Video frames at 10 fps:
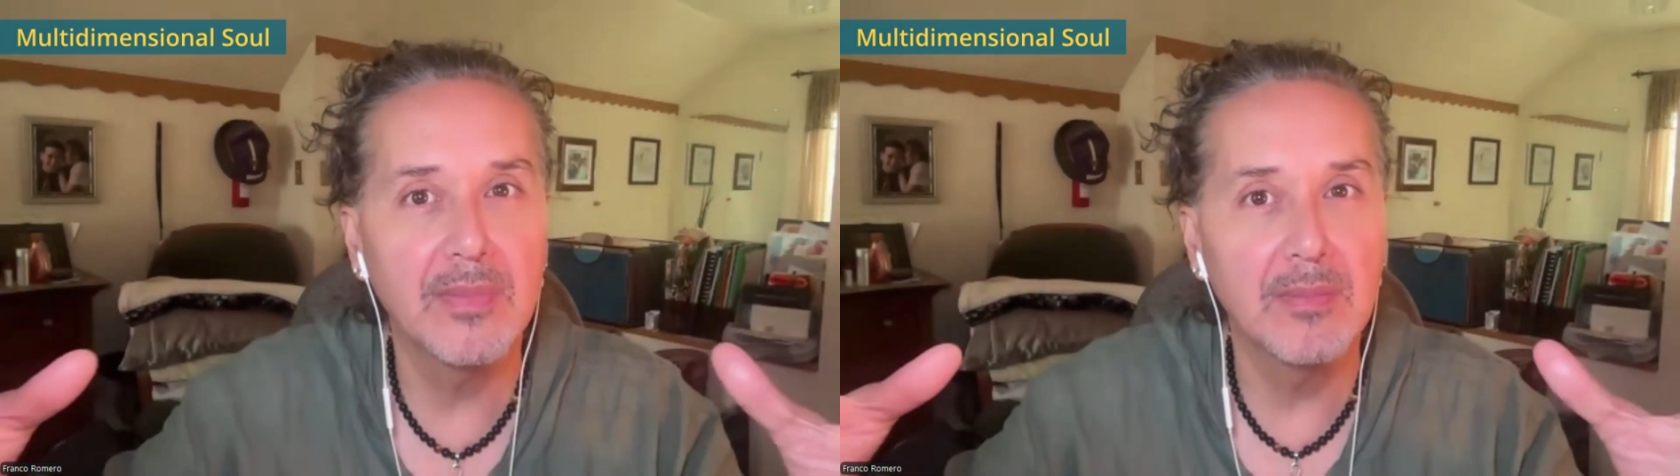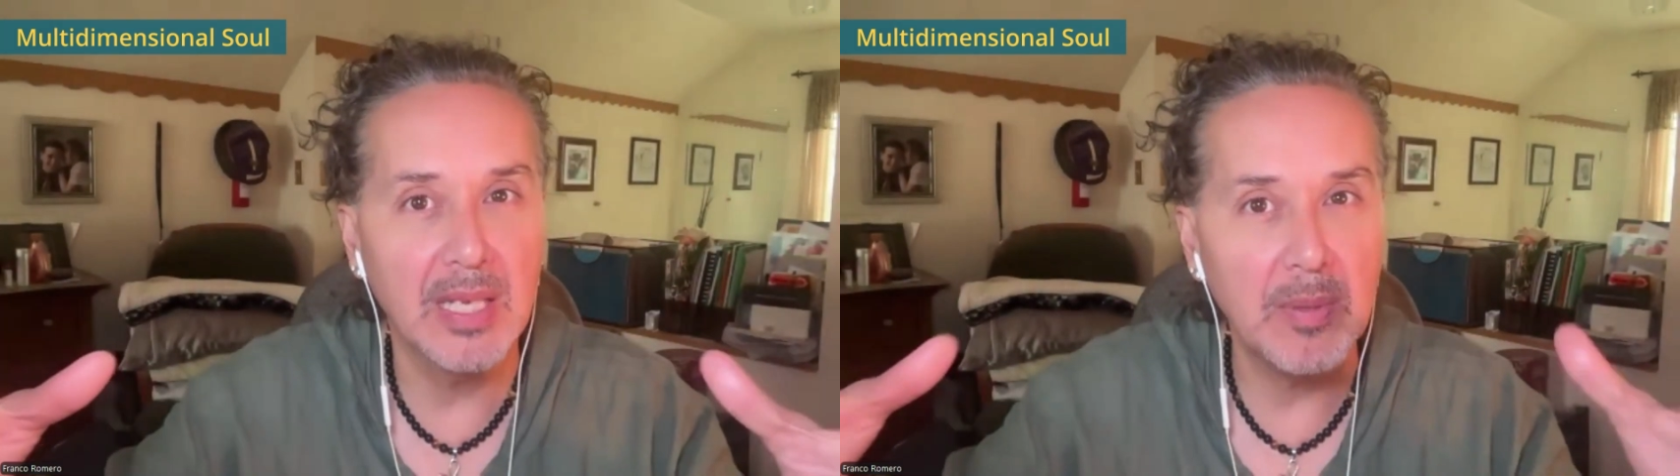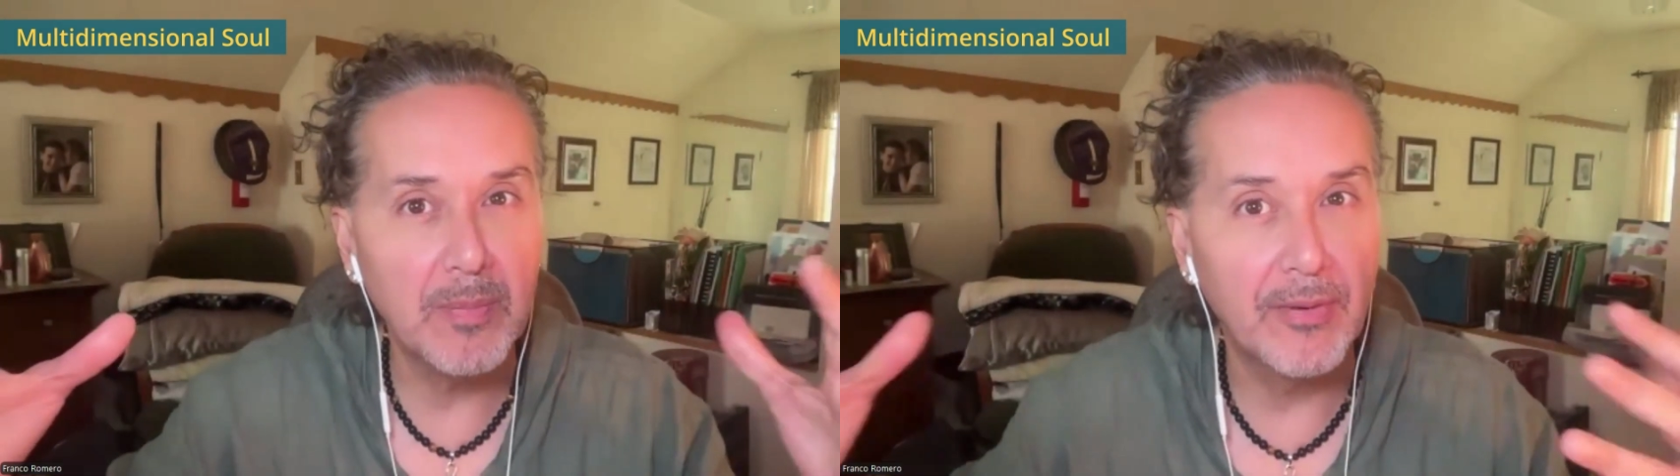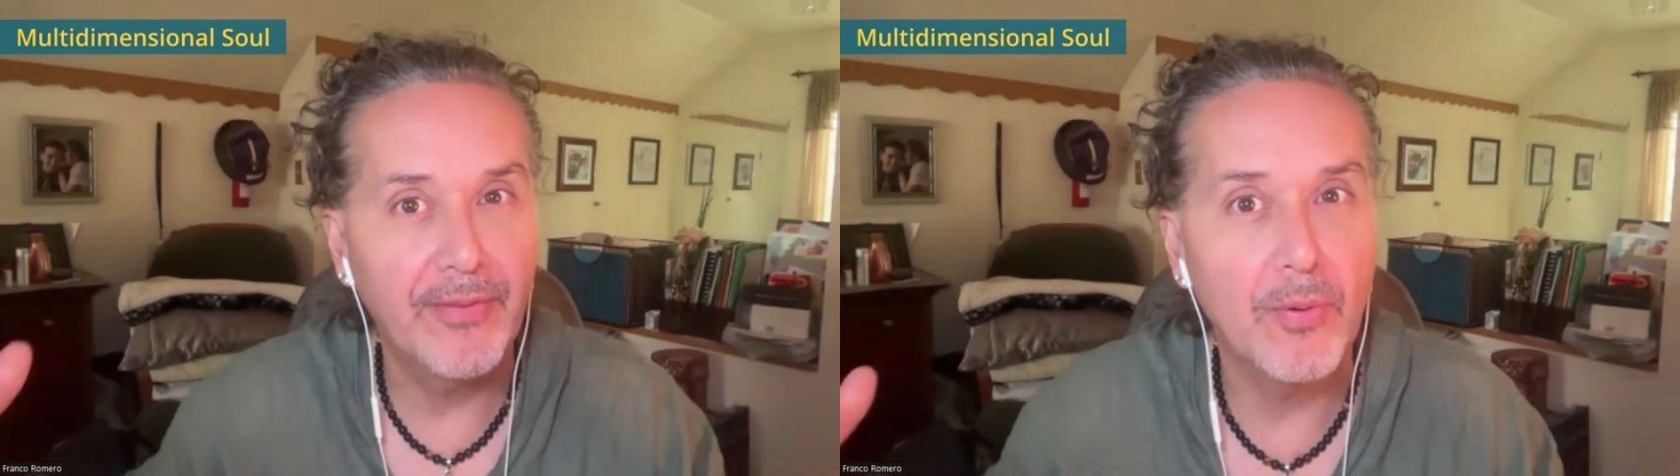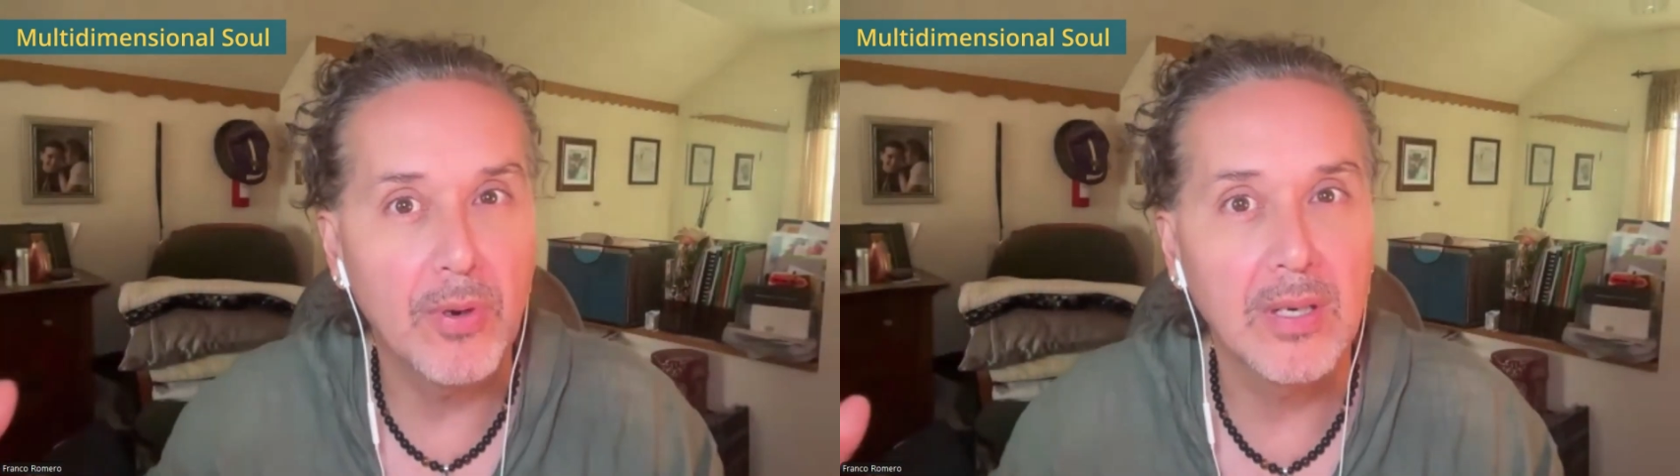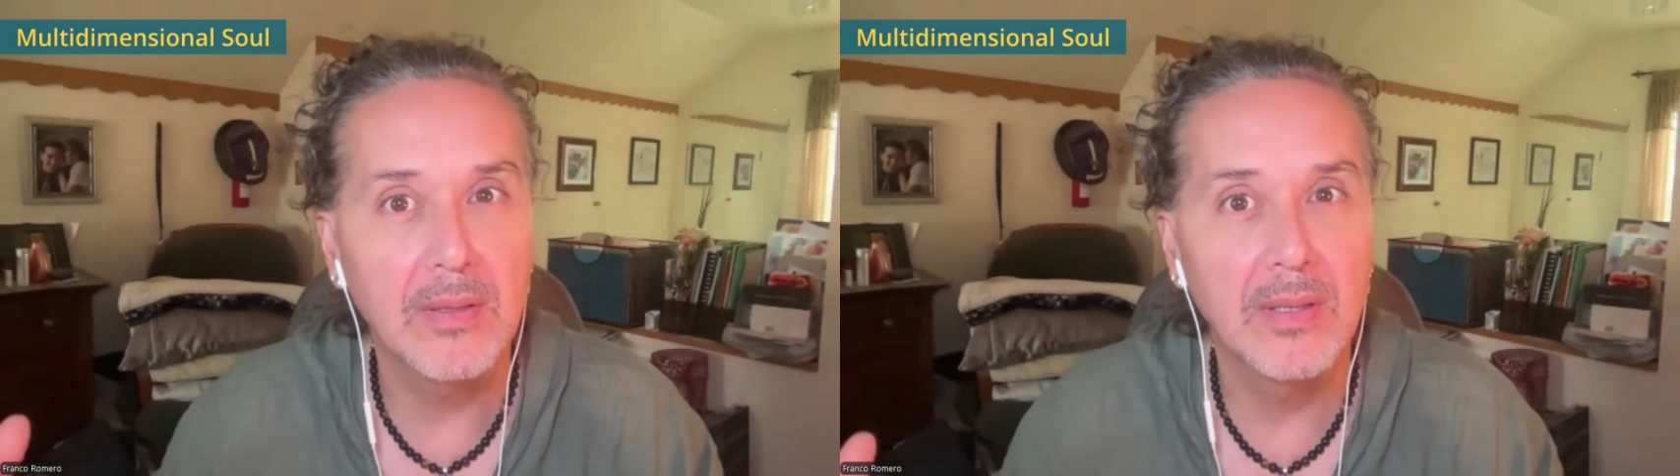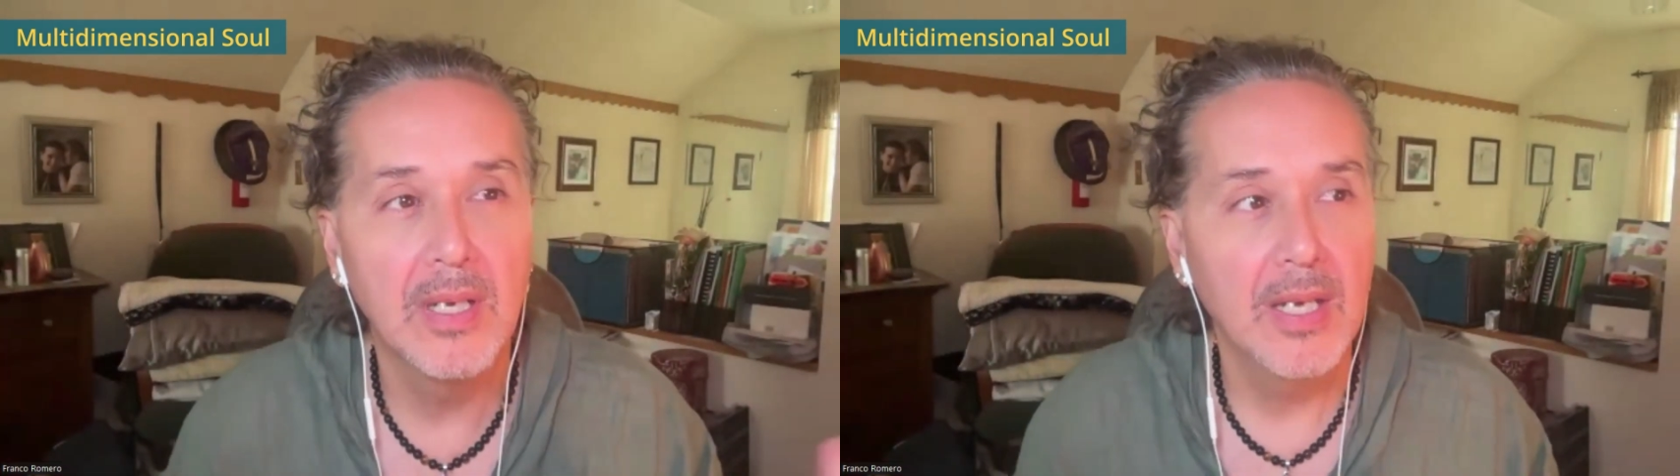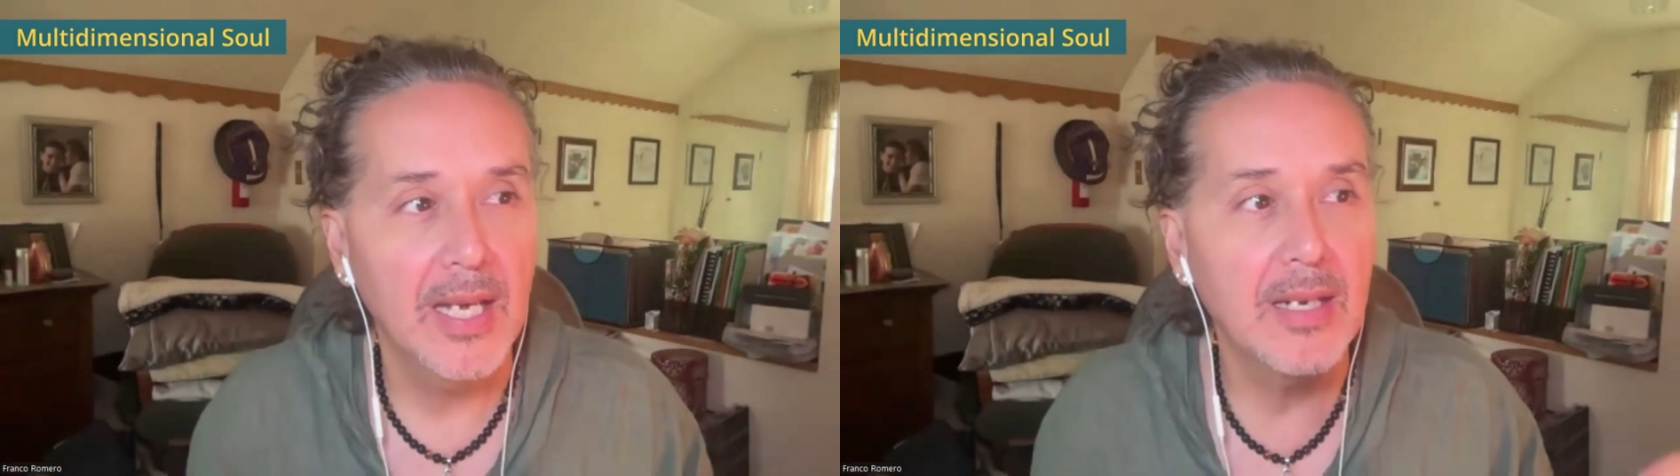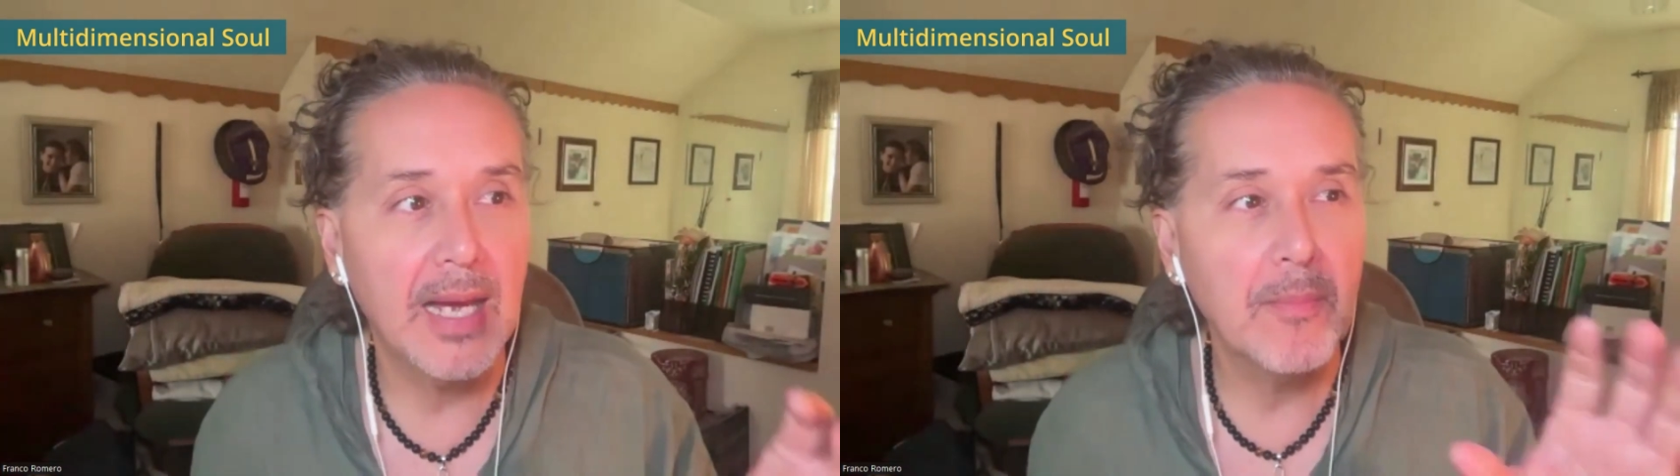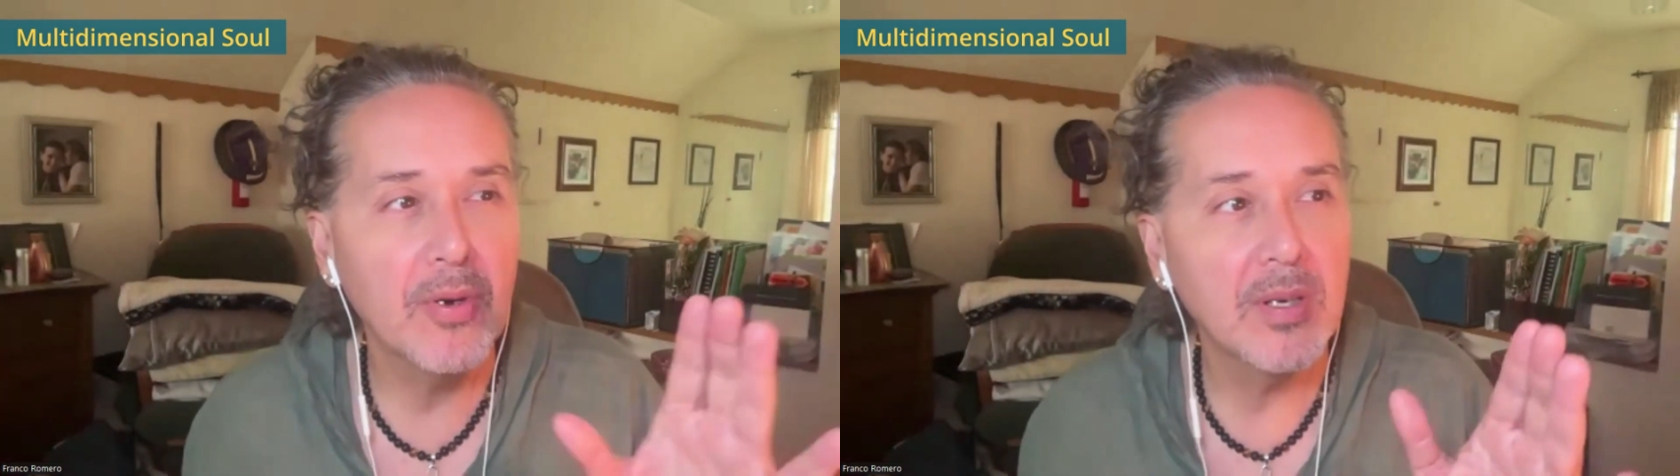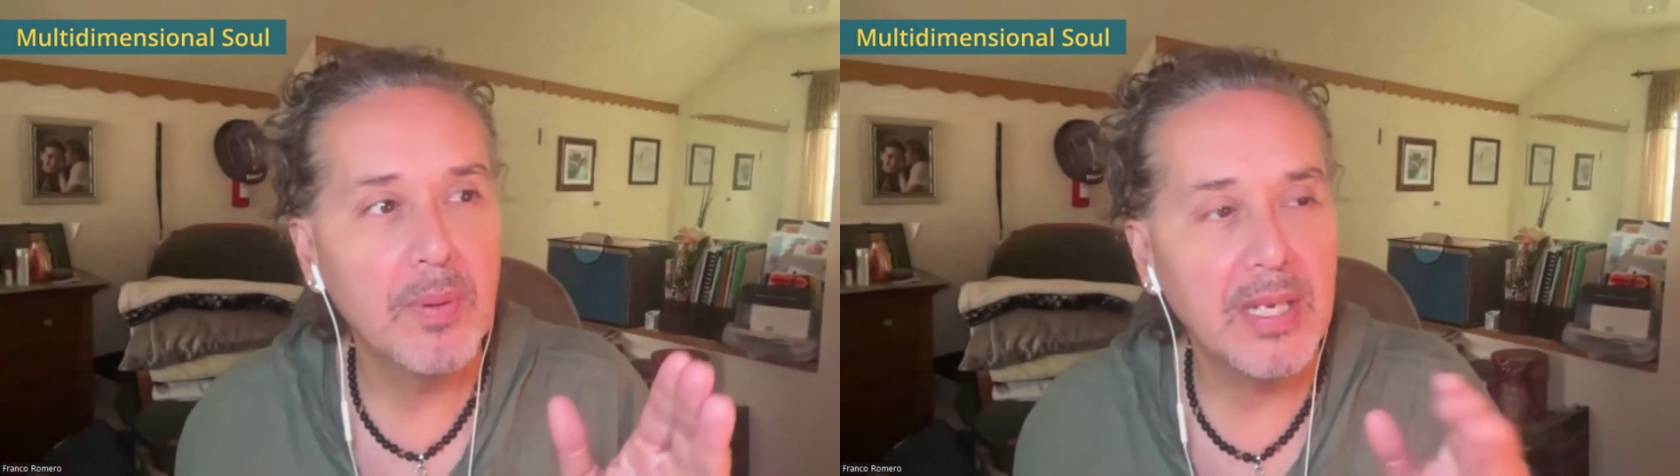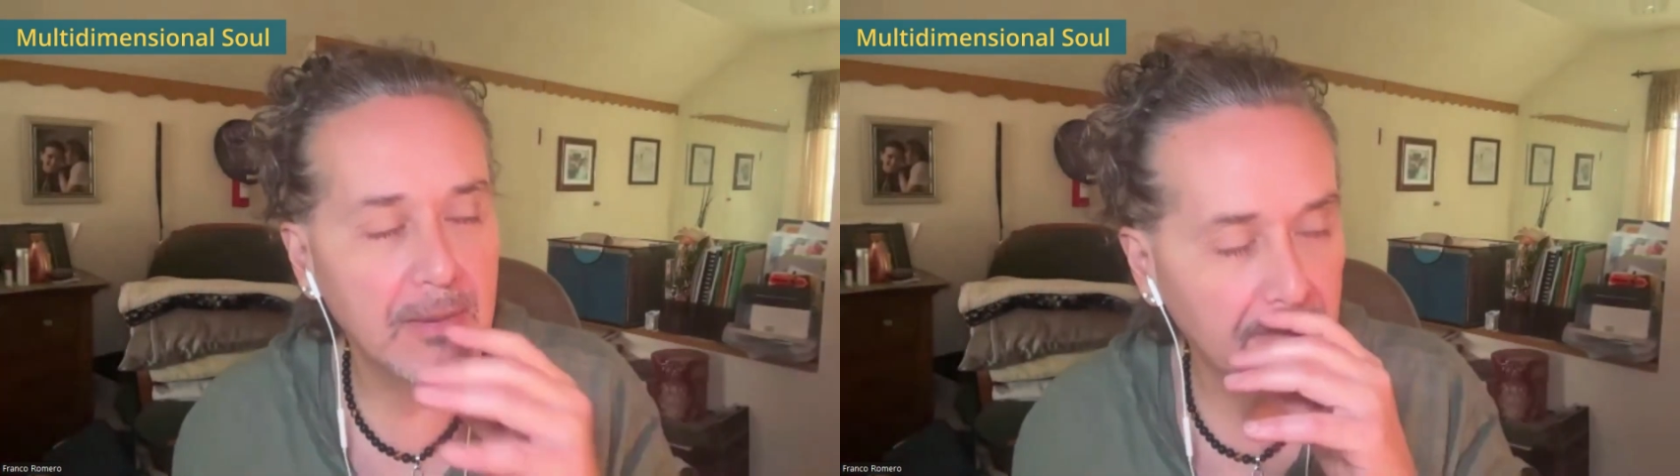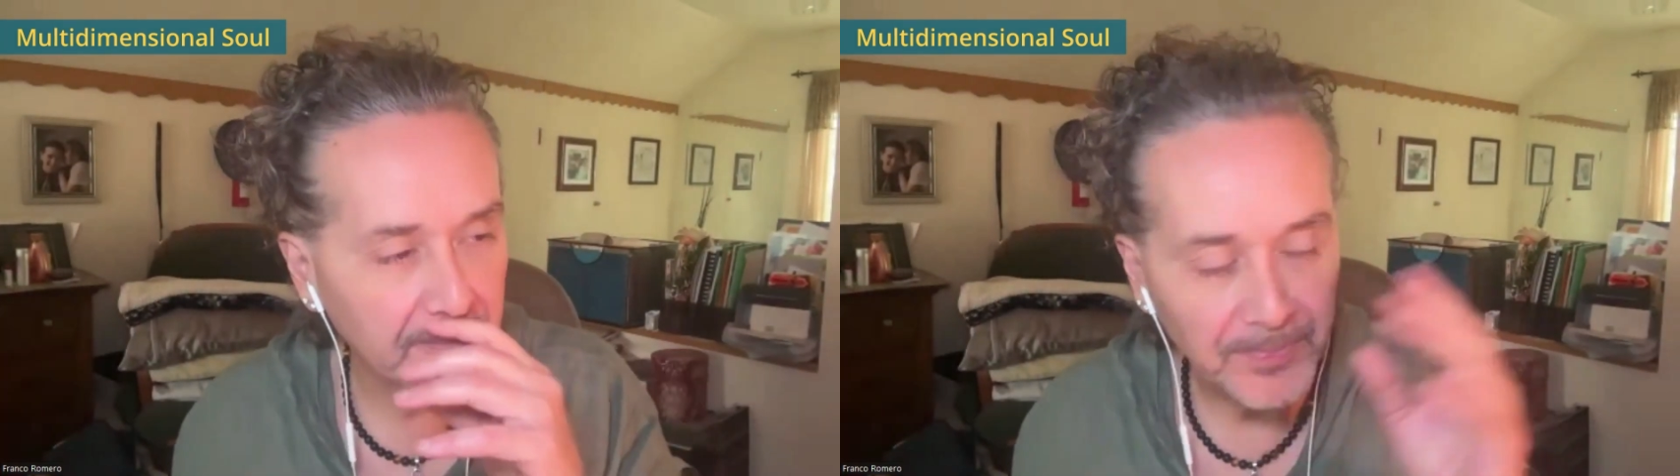maybe before, and I'm going to be